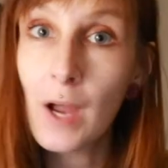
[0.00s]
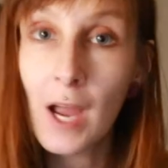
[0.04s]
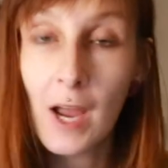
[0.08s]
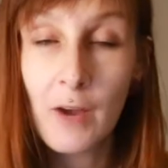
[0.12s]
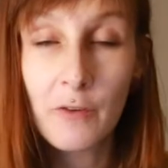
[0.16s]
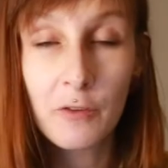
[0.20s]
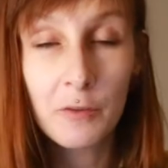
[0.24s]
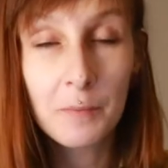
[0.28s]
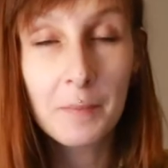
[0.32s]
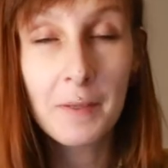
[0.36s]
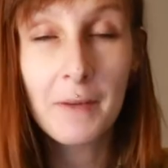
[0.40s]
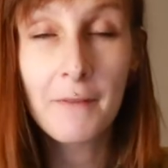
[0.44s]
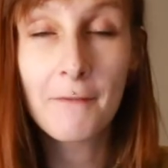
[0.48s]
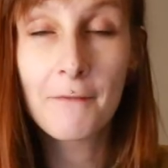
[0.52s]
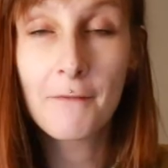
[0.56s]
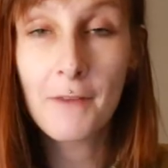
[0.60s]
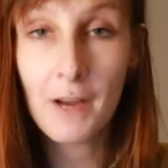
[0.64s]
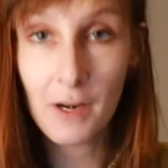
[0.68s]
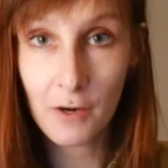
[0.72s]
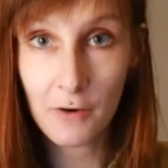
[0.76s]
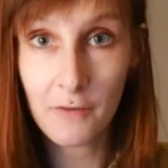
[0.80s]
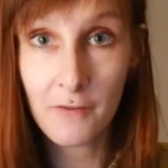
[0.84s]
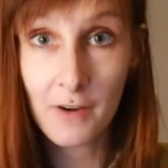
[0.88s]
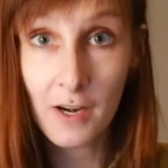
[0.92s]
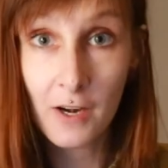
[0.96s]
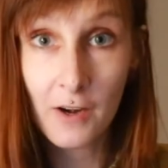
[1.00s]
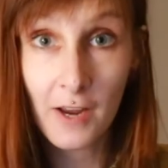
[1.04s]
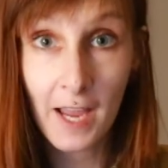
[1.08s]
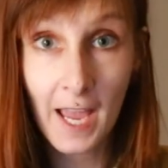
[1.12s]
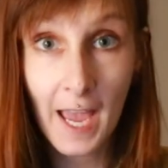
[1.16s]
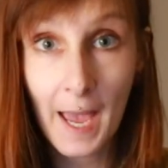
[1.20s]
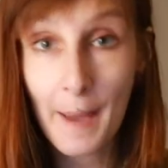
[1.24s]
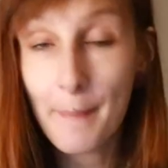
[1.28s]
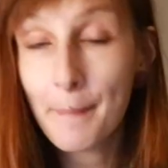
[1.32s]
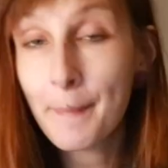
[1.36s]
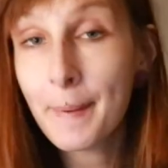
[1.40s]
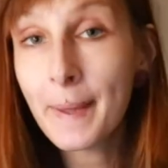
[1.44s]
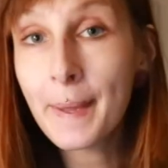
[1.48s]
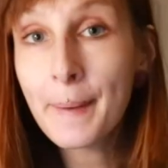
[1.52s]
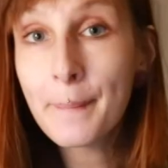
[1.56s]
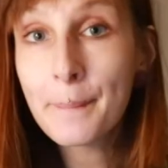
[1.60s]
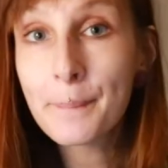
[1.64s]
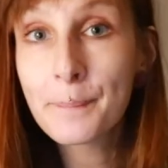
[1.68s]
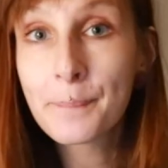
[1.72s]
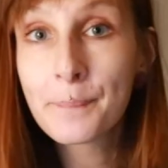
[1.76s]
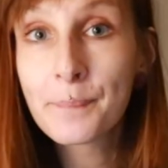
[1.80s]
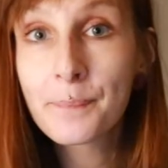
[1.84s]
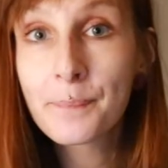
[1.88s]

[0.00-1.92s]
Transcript: I will be very, very happy.